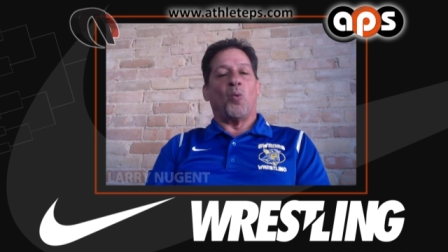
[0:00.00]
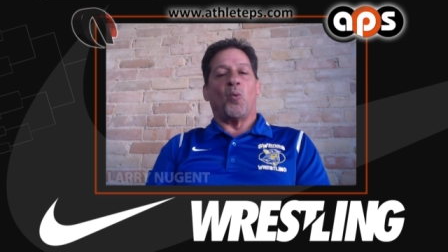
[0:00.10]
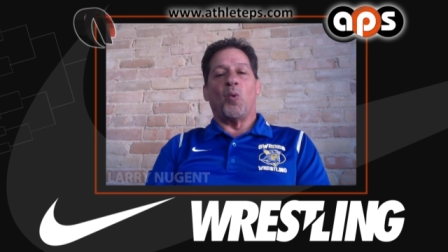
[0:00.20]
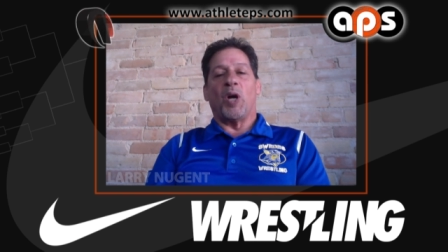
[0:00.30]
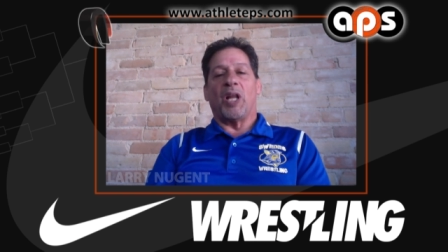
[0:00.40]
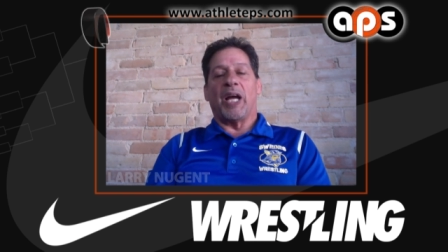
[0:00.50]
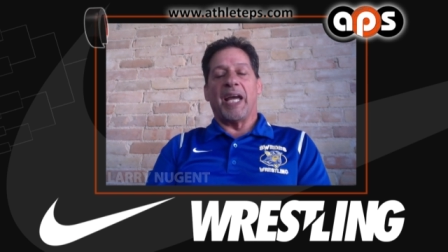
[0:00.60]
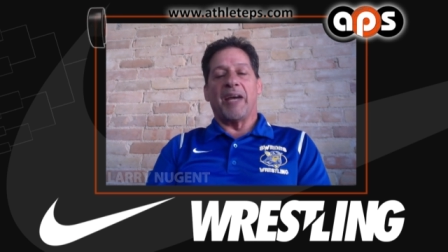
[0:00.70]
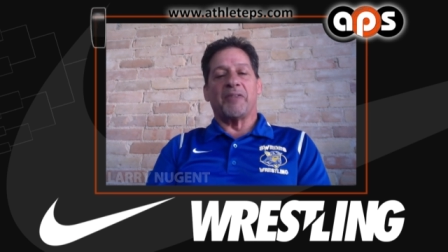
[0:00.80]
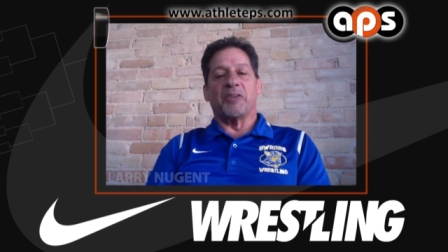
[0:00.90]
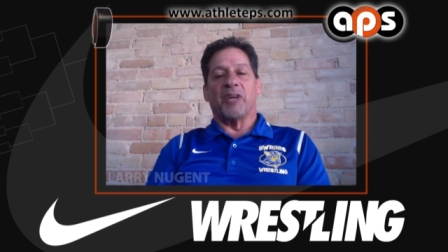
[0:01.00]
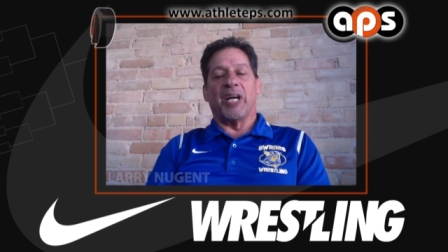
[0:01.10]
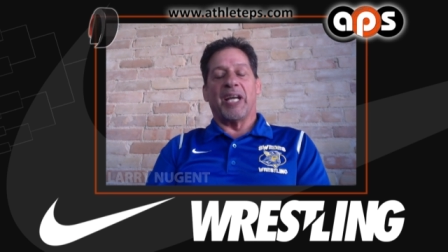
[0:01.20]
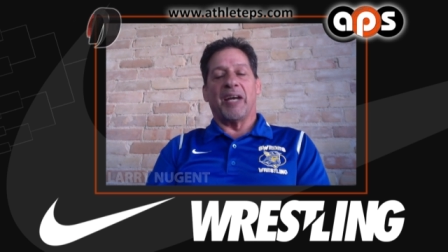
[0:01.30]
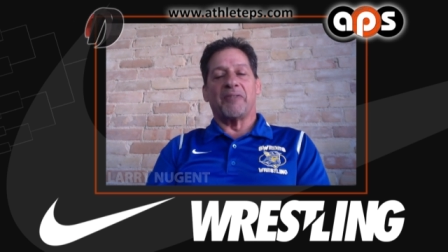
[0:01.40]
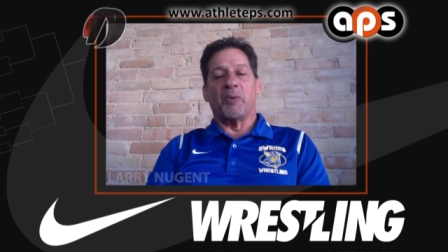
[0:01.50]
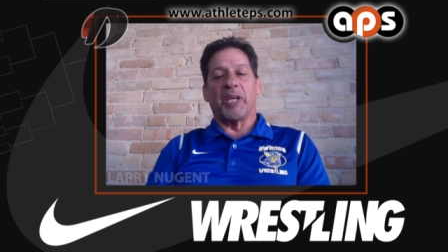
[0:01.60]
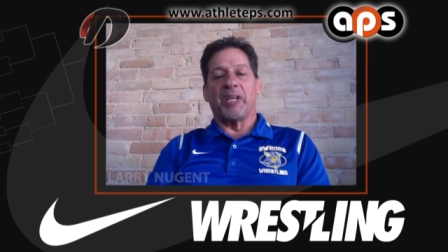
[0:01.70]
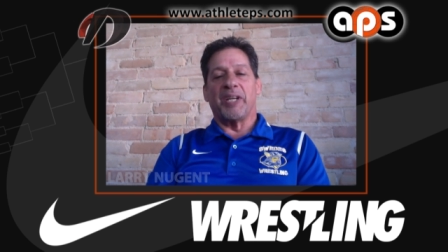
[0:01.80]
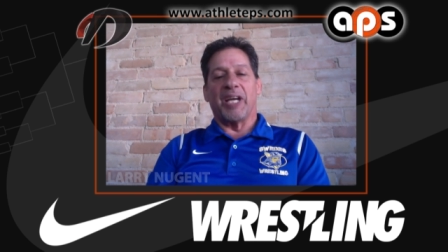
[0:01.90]
Well, I have to I have to
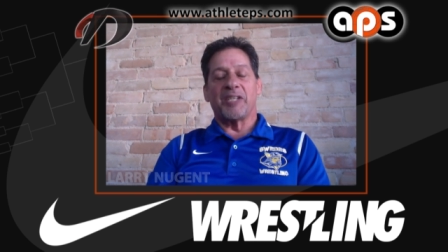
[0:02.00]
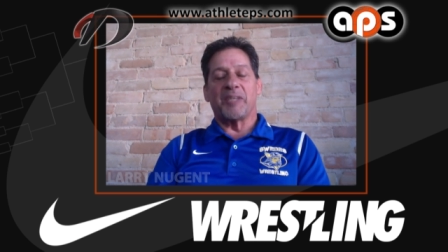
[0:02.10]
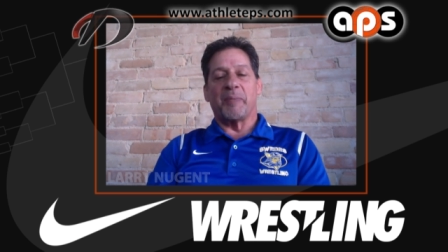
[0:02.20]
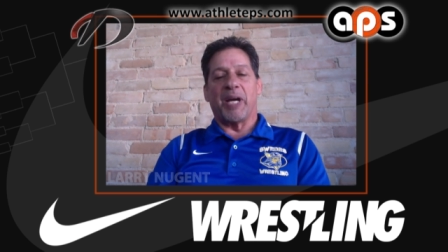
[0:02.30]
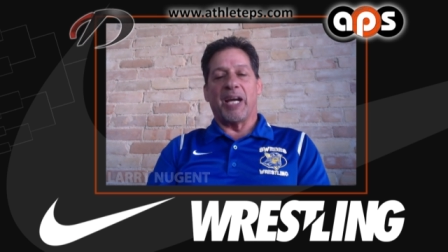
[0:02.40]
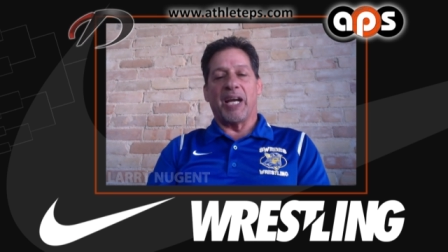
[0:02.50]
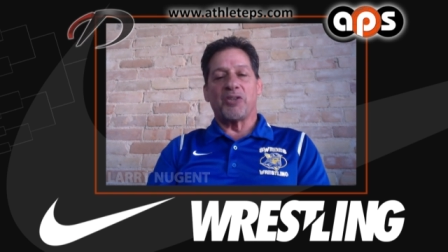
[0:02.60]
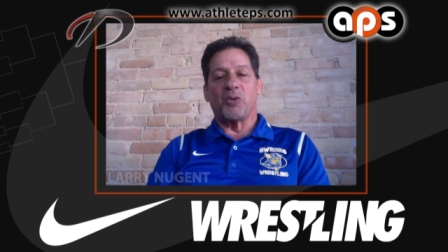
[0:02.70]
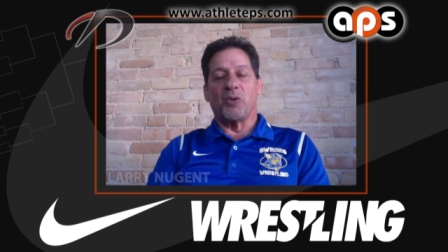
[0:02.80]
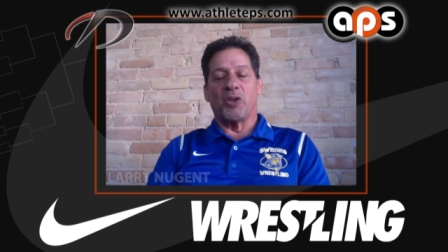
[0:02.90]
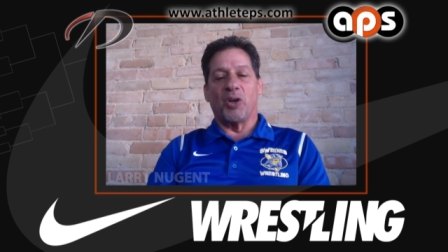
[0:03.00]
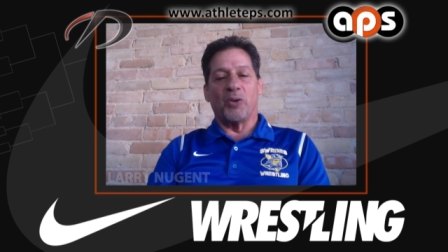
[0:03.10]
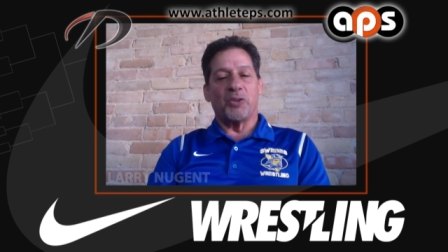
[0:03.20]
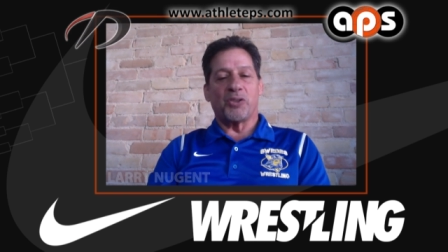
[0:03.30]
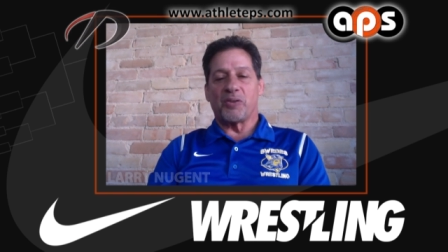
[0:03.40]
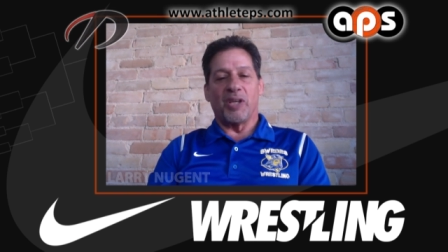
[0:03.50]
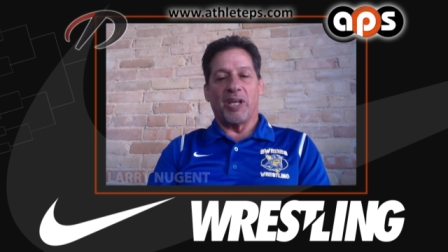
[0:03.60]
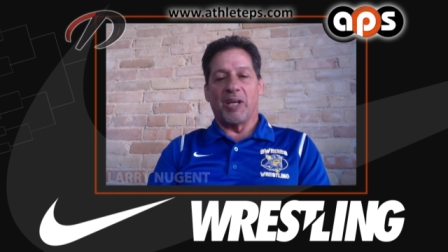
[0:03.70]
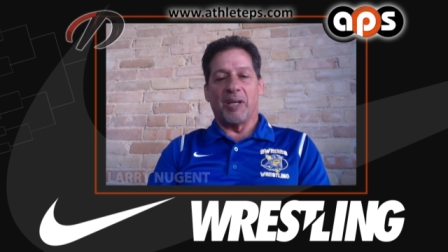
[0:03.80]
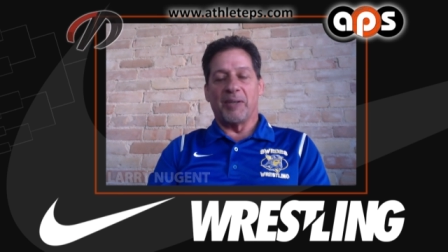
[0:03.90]
recognize my high school coach,
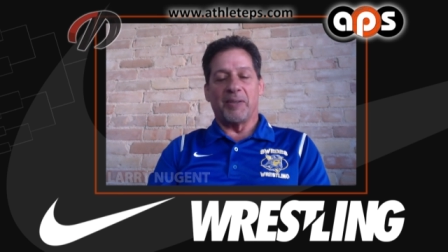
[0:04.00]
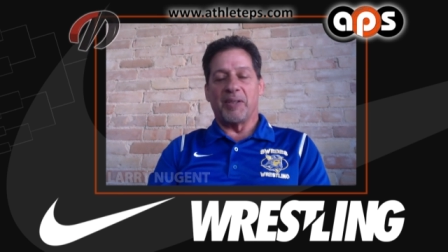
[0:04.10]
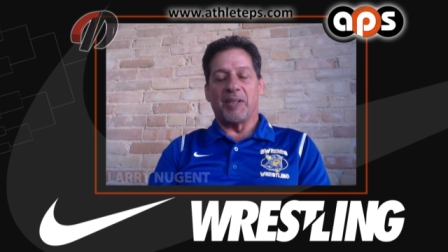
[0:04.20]
uh,